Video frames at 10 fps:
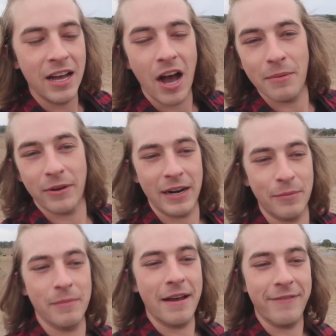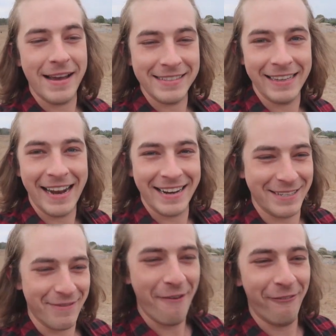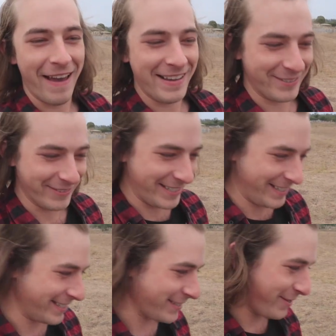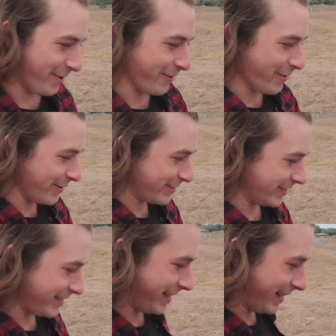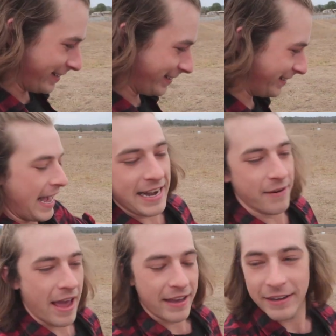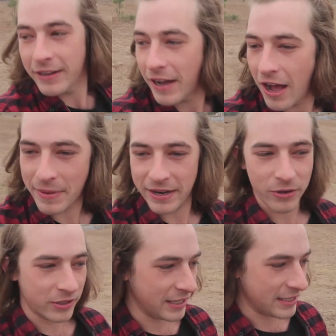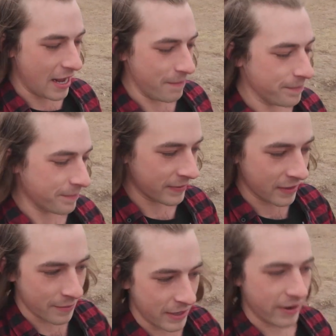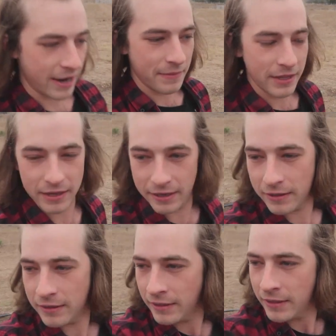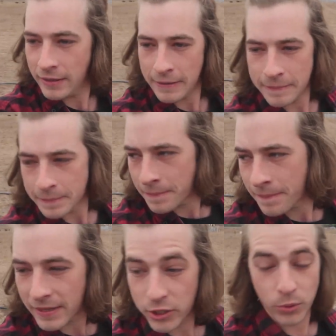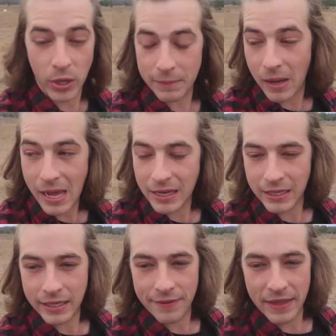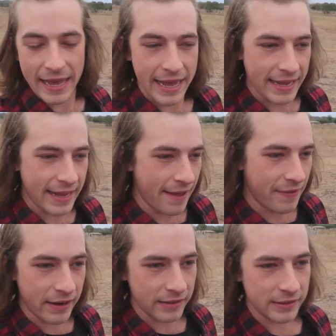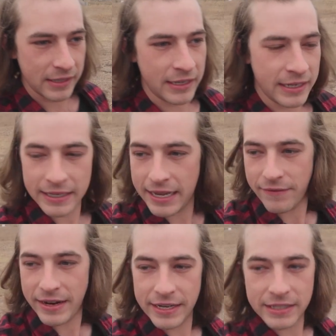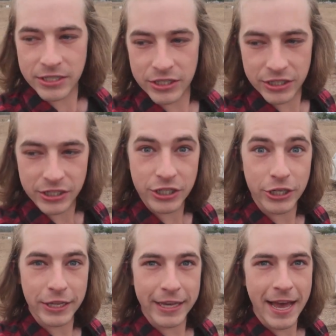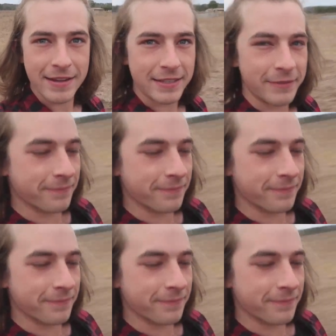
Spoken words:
I'm not gonna put my face in that because my face was just so gross just then. Anyway, I'm gonna hook this up I'm gonna grab the quad bike and the hay and then get ready to show you the cows.